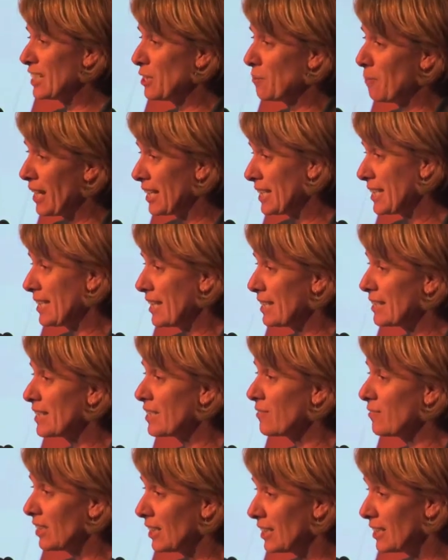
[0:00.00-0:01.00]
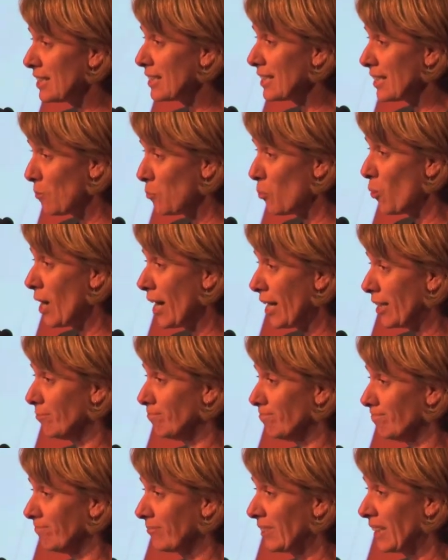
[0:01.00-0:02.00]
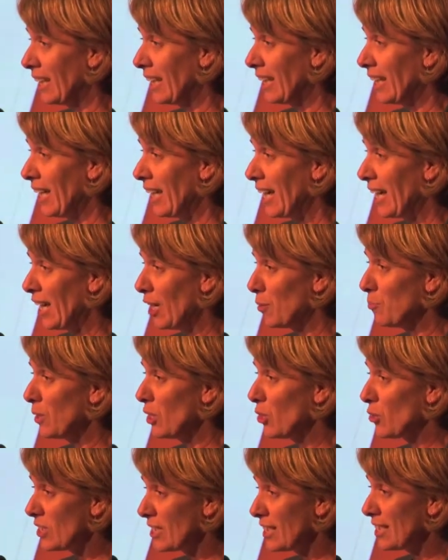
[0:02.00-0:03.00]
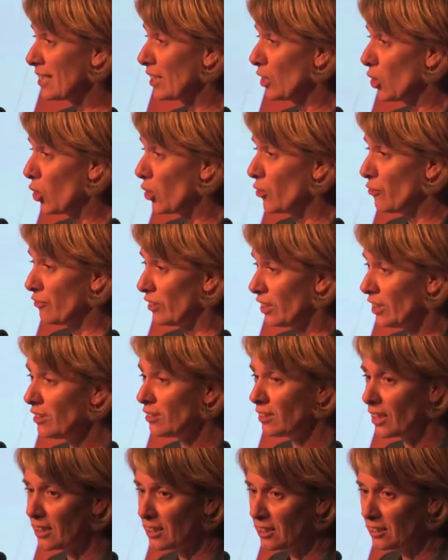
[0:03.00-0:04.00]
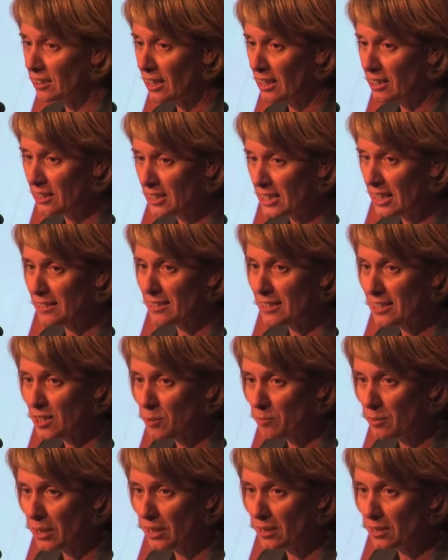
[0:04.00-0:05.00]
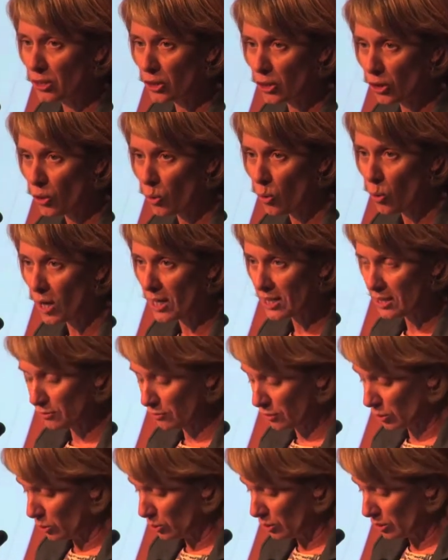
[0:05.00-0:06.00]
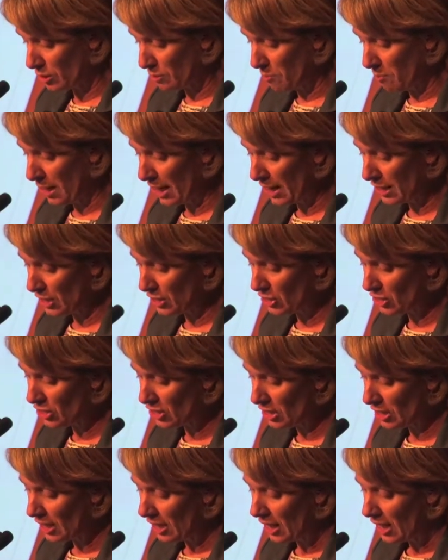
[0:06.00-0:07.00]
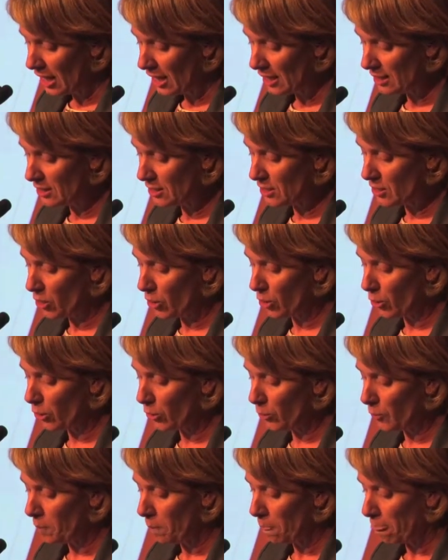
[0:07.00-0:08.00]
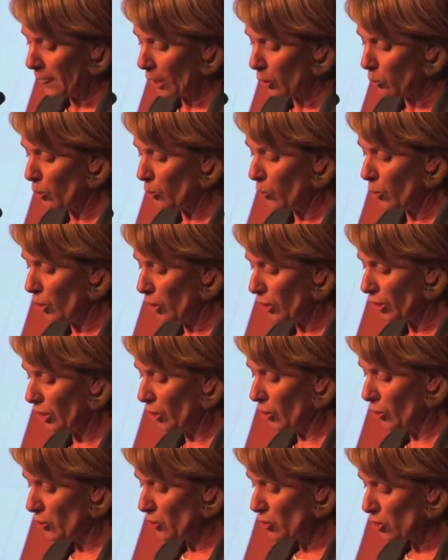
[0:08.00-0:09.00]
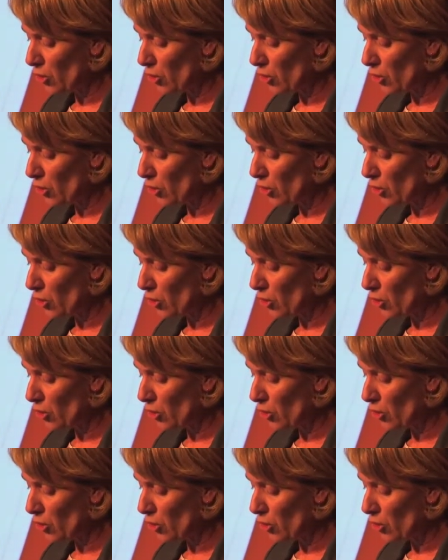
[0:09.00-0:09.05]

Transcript: need to make sense of it in some way, Um, because there's a lot of it, and it, and it tends to be, you know, quite difficult to manage. And so we're working on